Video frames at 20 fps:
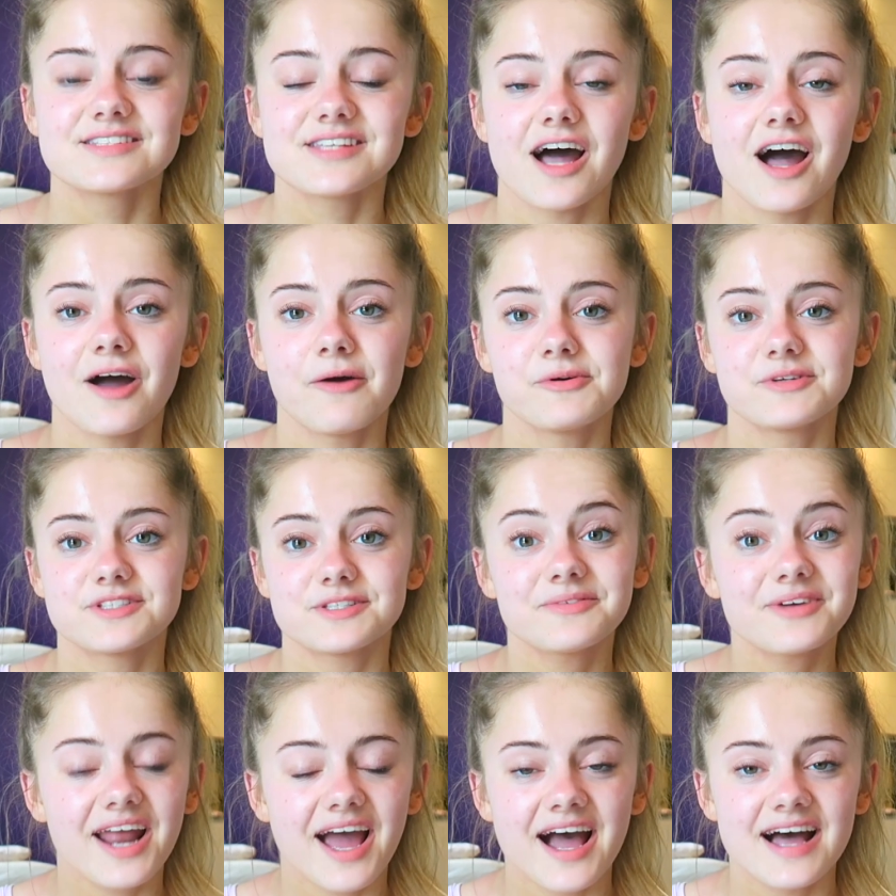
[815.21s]
So
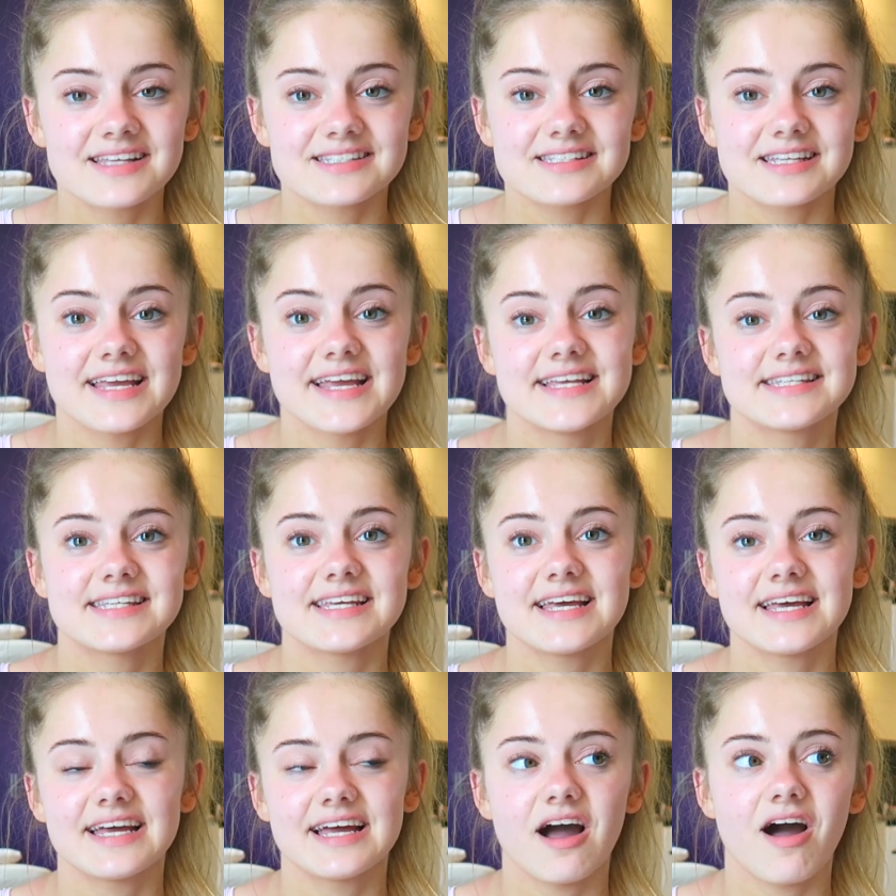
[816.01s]
someone asked, is
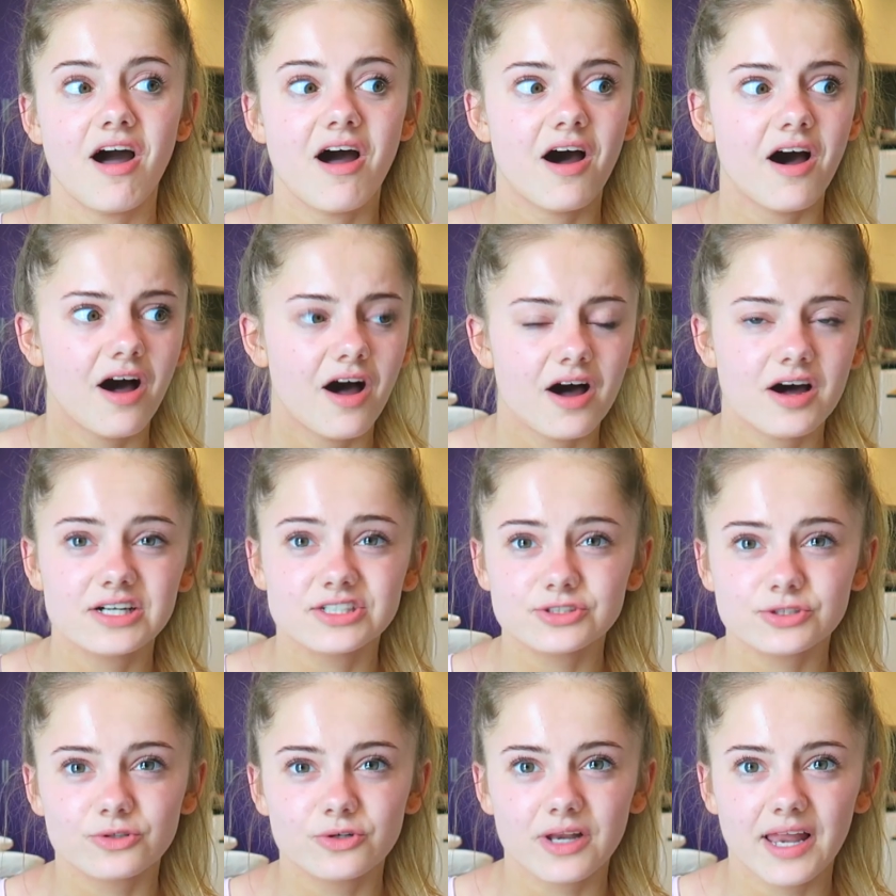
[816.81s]
it
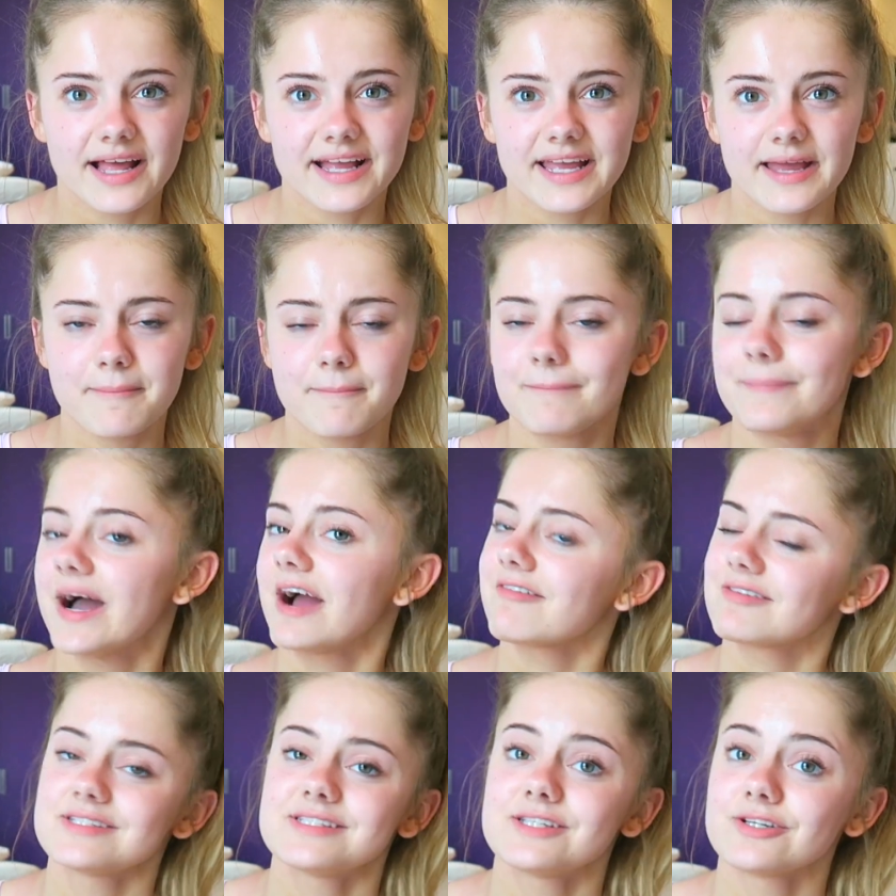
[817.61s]
hard or like
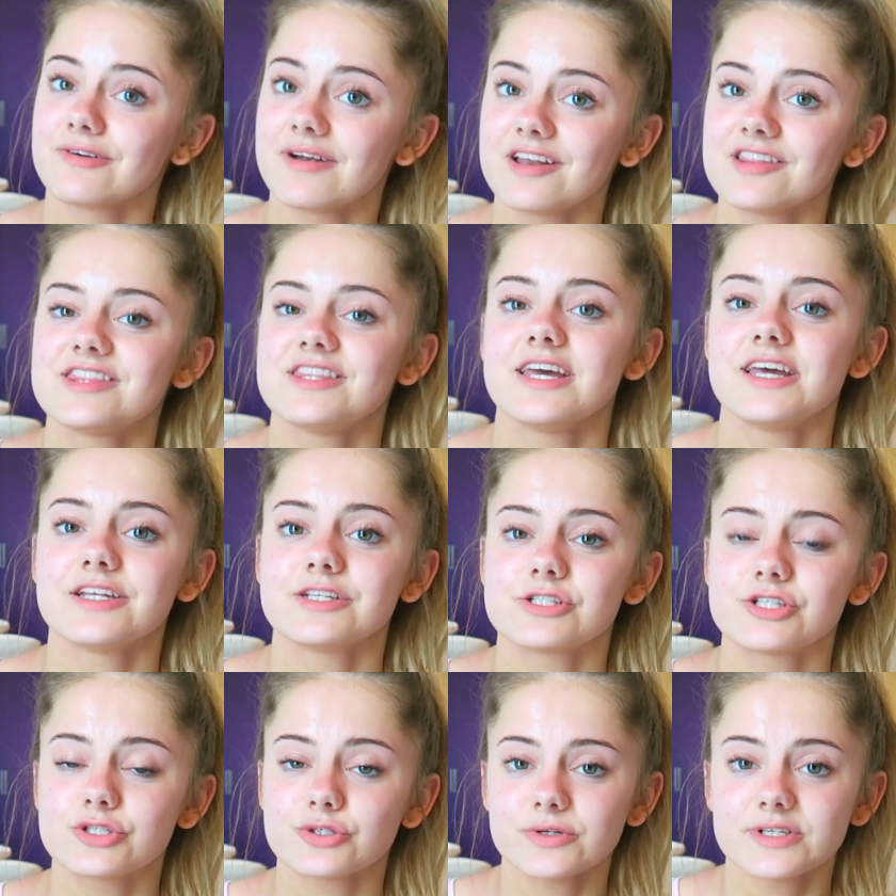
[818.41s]
embarrassing or
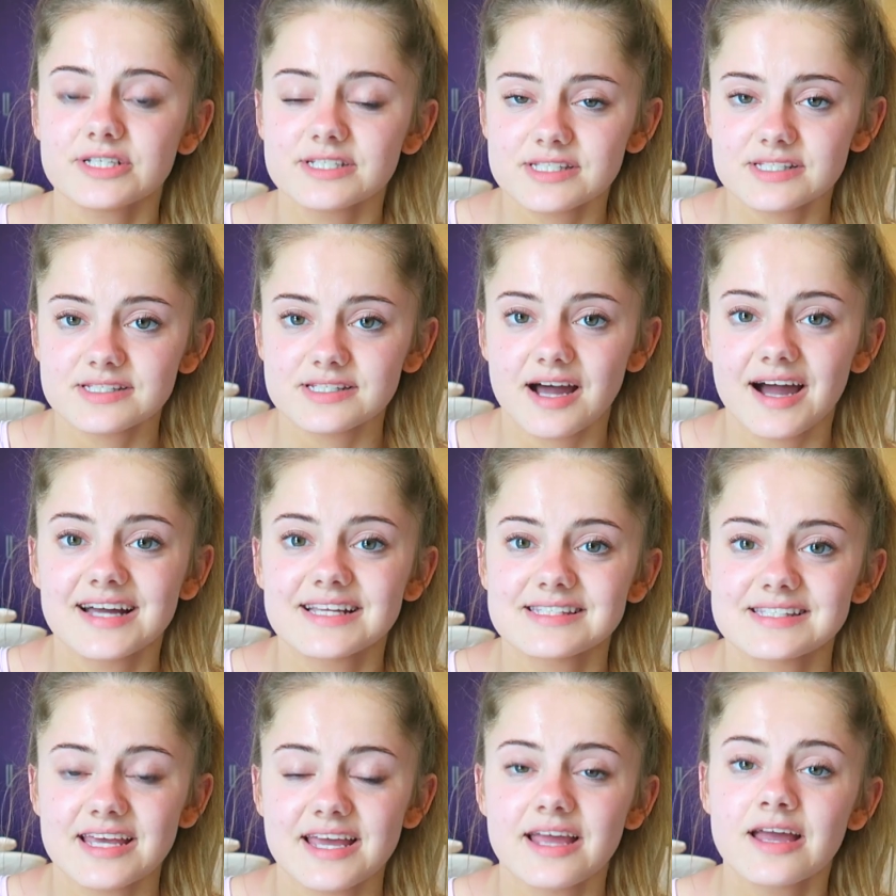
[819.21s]
anything to join a
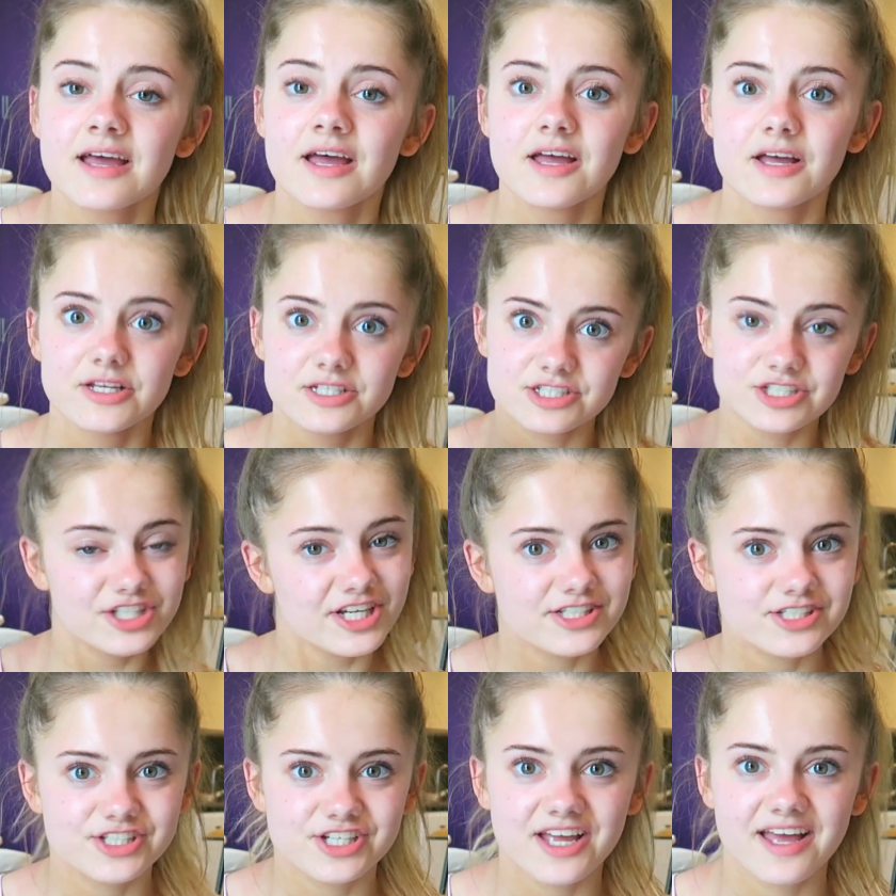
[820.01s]
society
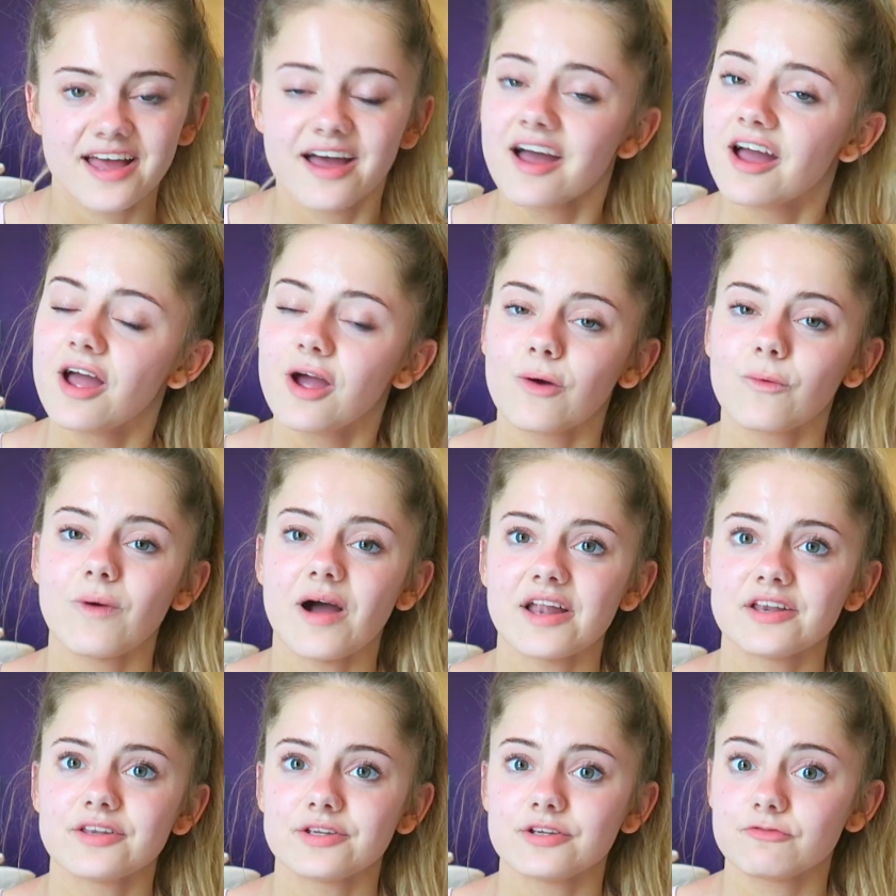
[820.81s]
such as cheer
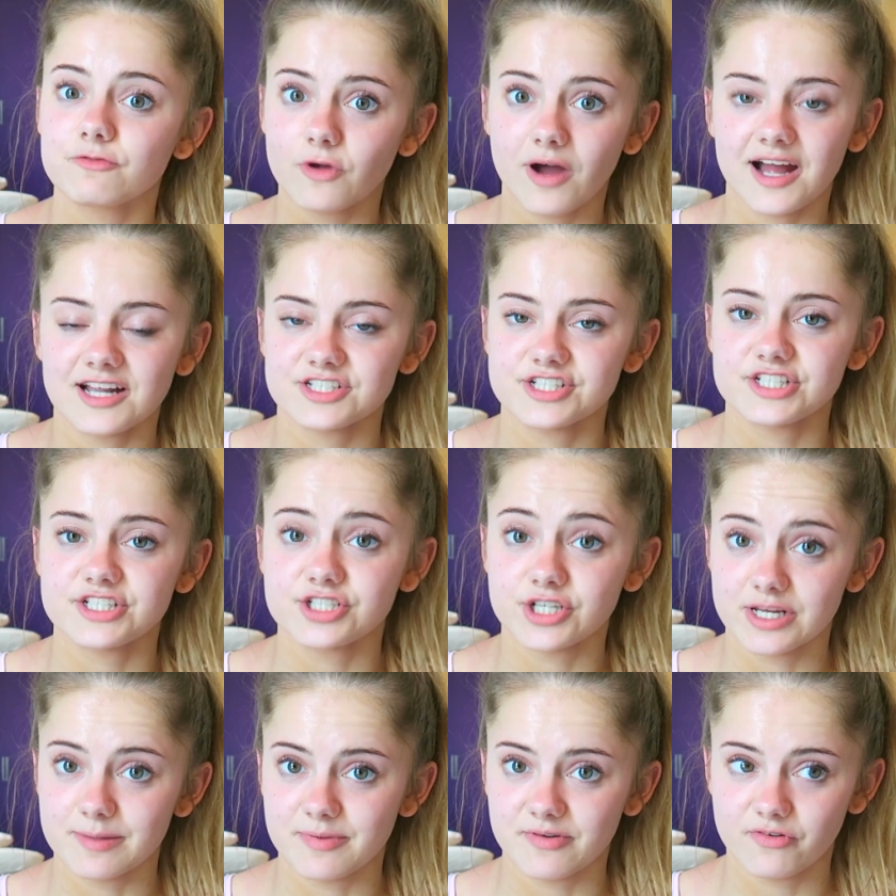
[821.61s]
when you've not actually
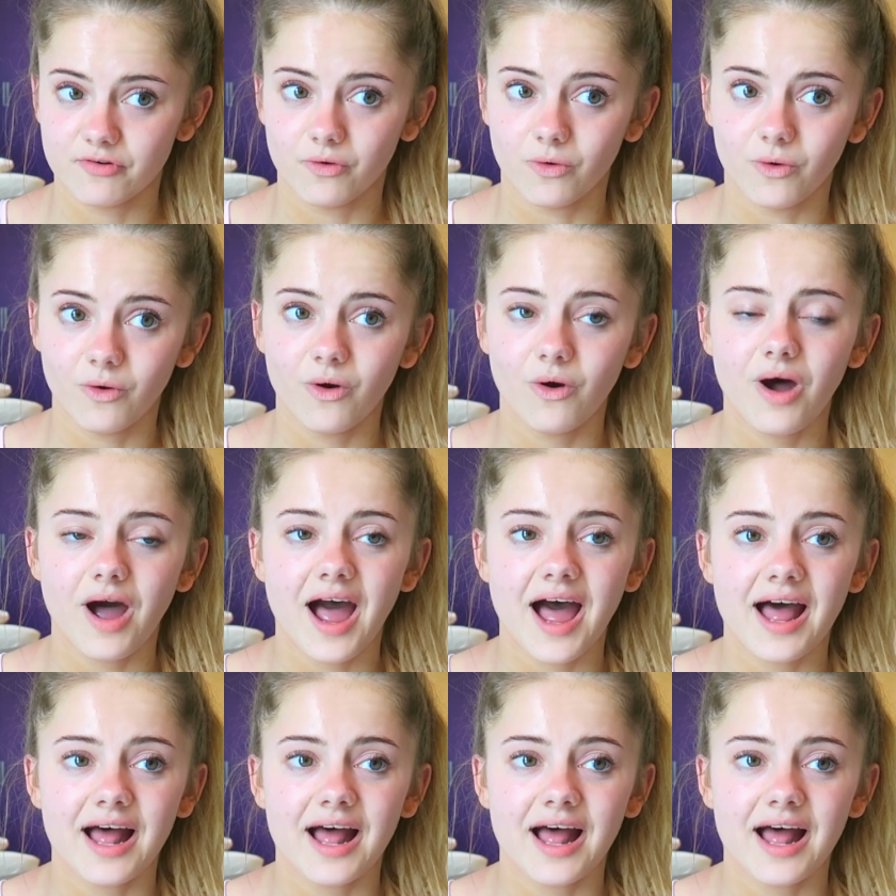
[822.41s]
done it before?